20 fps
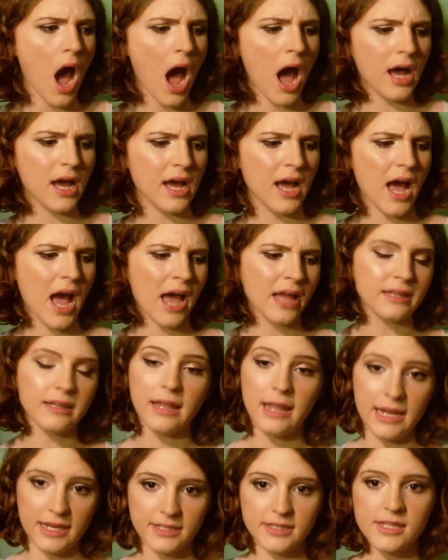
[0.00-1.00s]
I
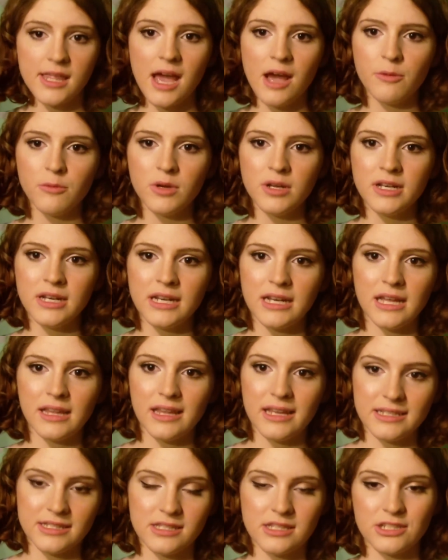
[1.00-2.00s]
liked that one, and I
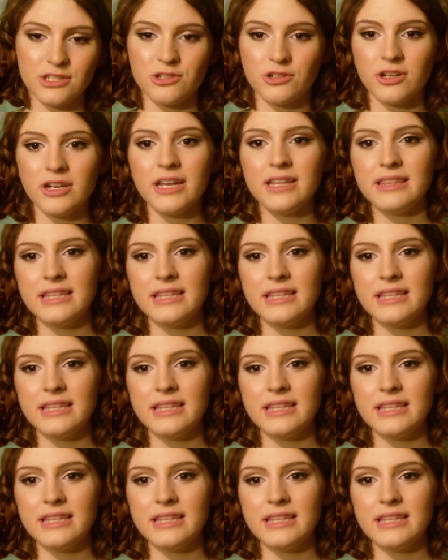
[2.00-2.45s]
liked the story